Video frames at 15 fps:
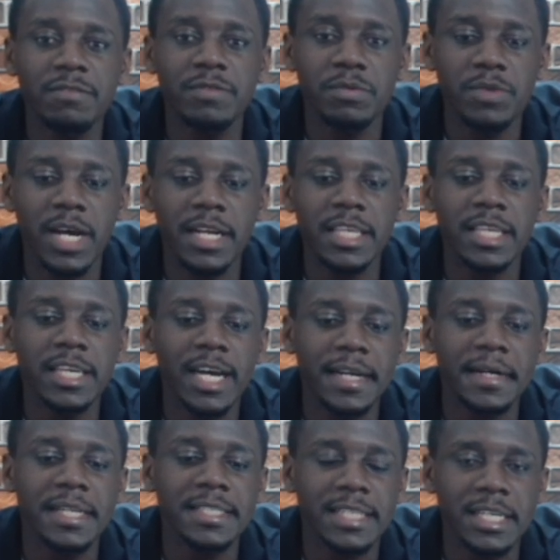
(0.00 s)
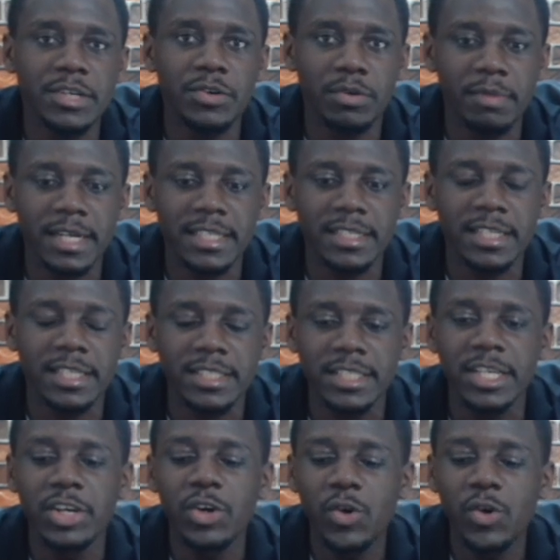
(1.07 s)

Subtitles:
Varane and Lisandro Martinez.